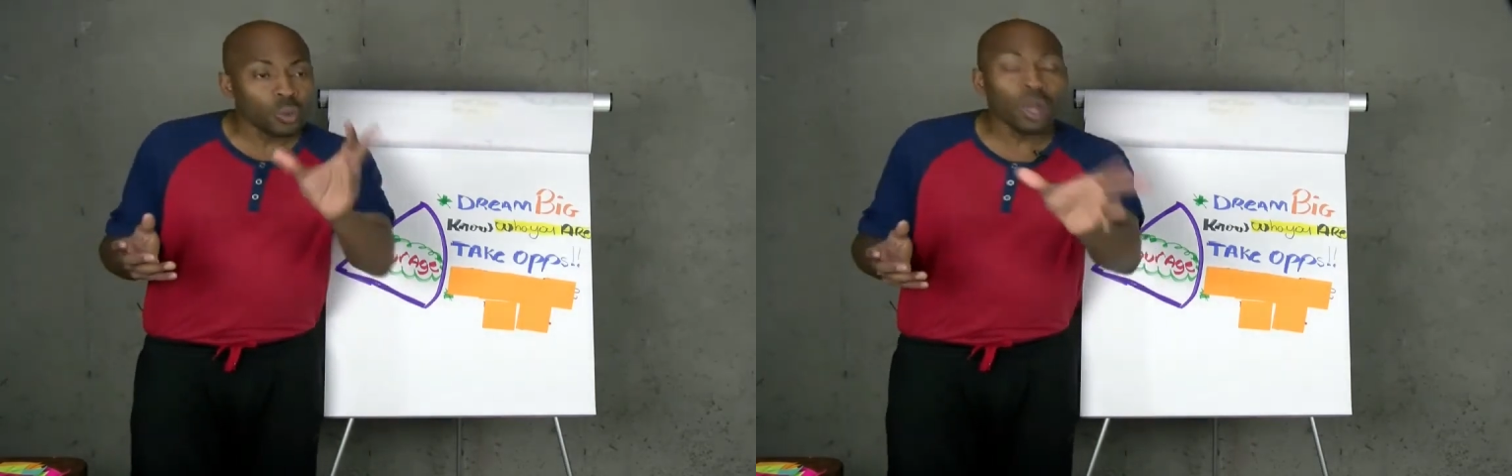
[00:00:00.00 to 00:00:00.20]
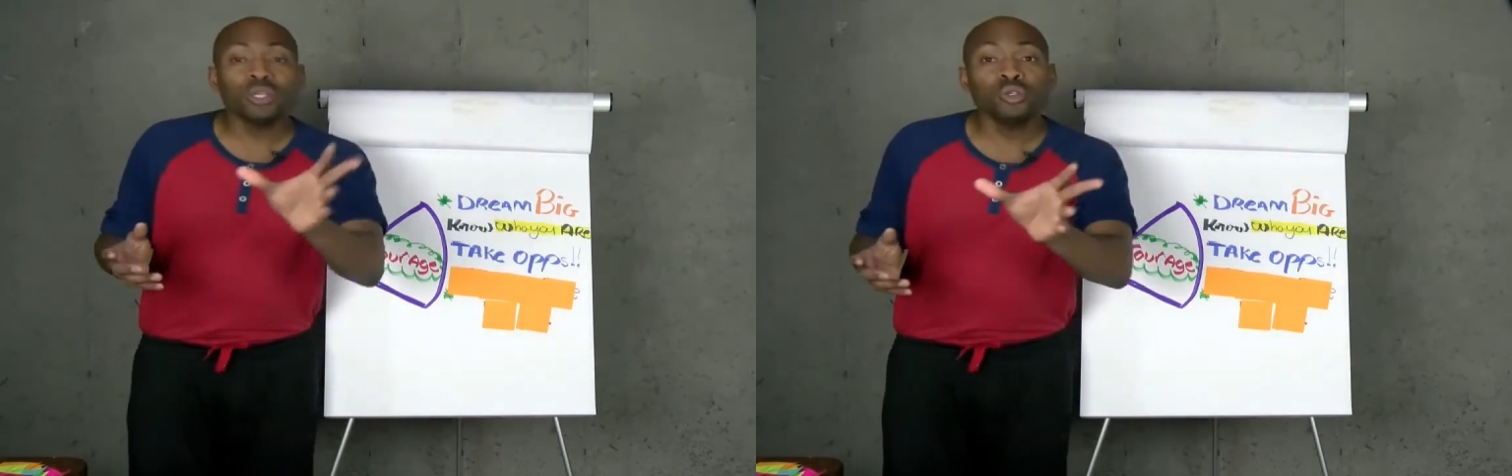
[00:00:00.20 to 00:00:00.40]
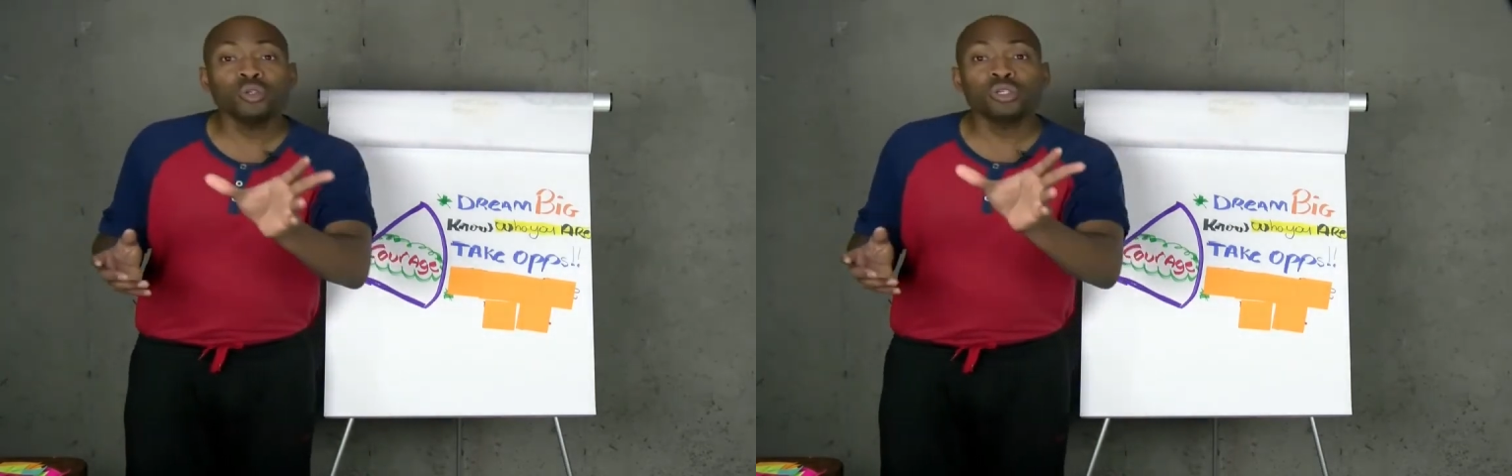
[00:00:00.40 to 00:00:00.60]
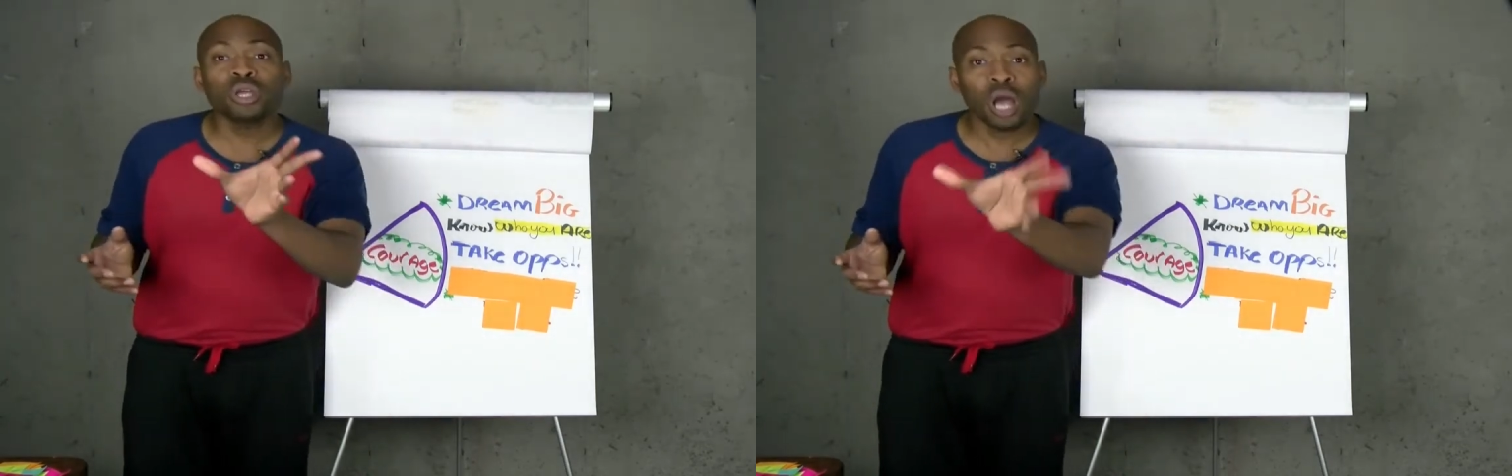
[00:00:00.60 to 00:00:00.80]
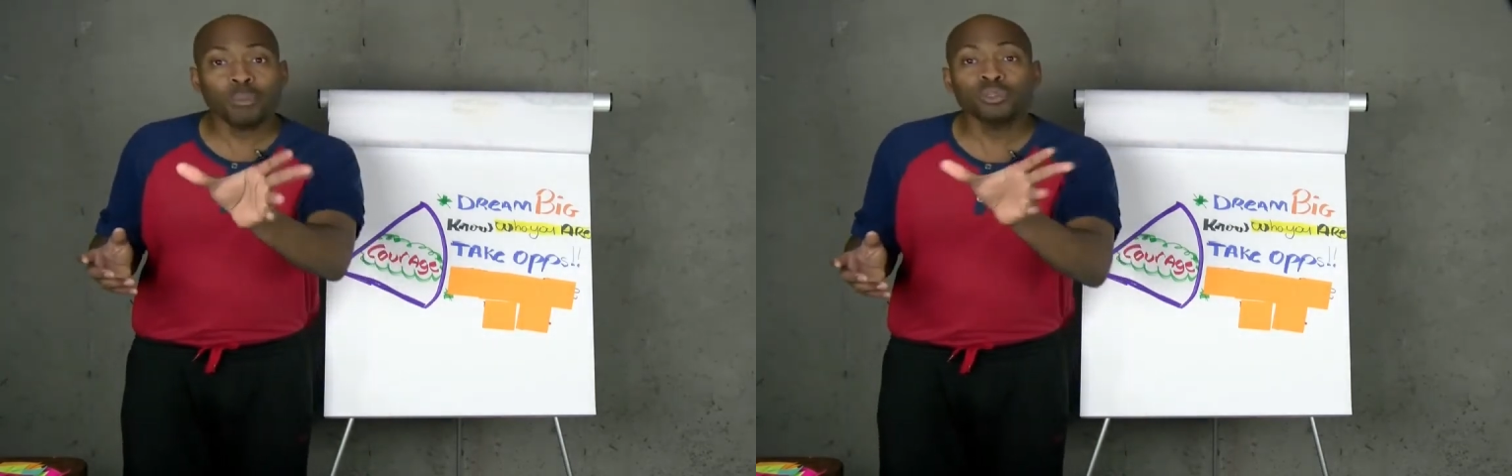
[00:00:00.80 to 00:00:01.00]
want you to
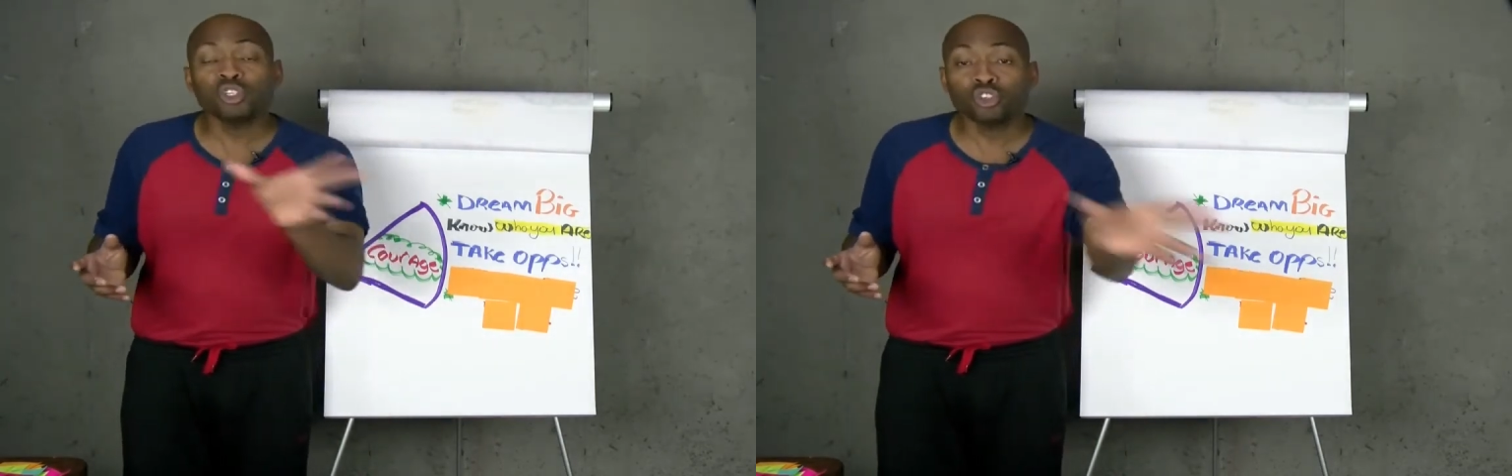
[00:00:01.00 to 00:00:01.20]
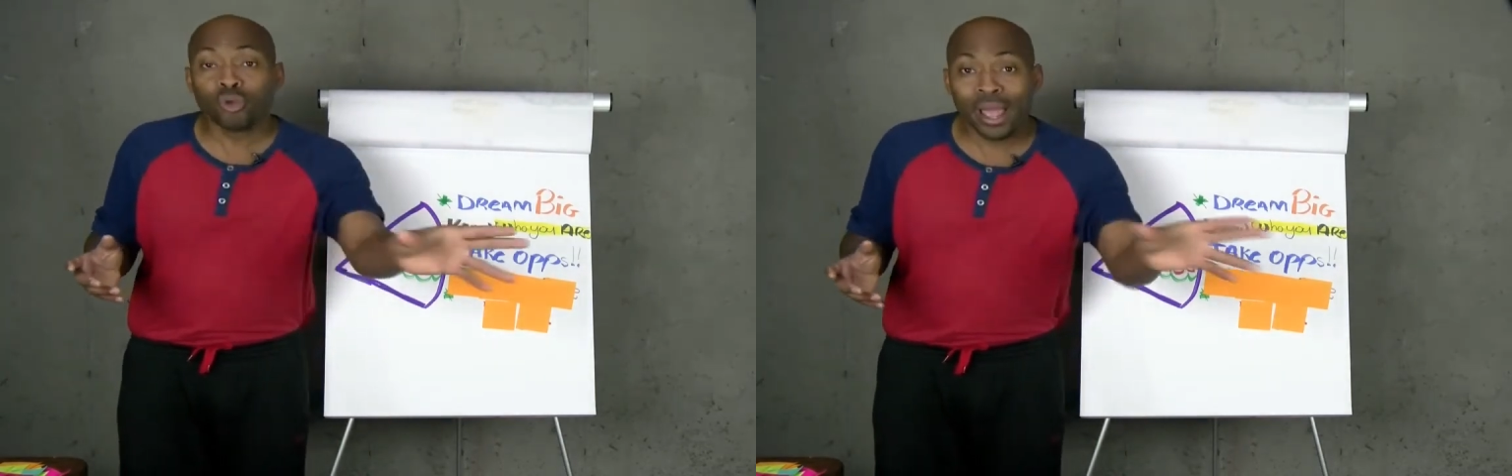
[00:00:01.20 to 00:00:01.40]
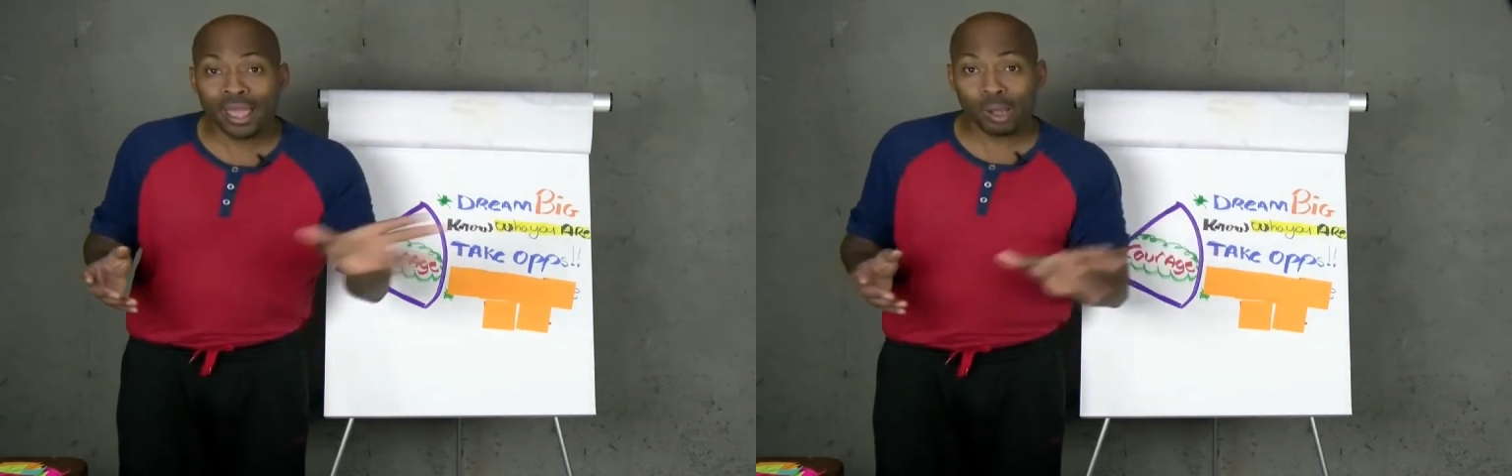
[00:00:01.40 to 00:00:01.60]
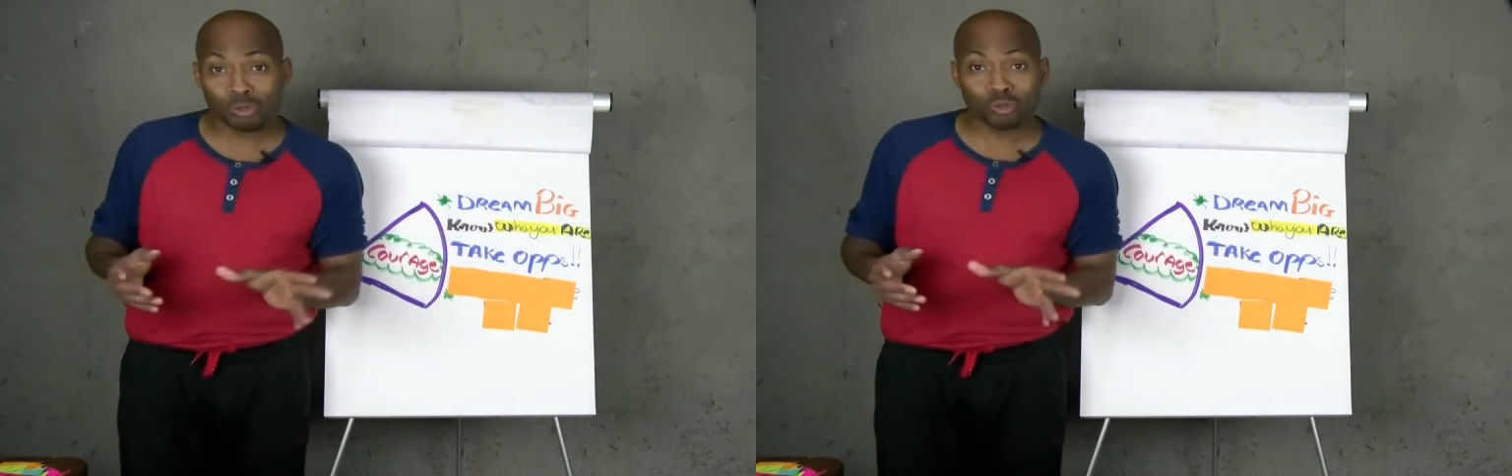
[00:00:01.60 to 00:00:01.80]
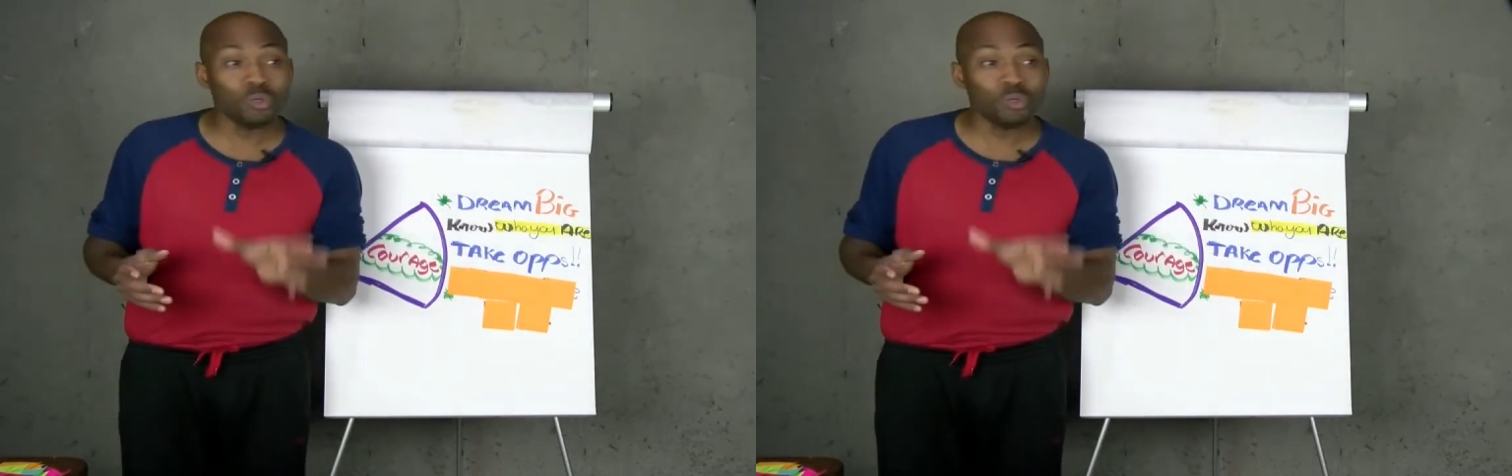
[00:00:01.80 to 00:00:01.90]
come to tryouts.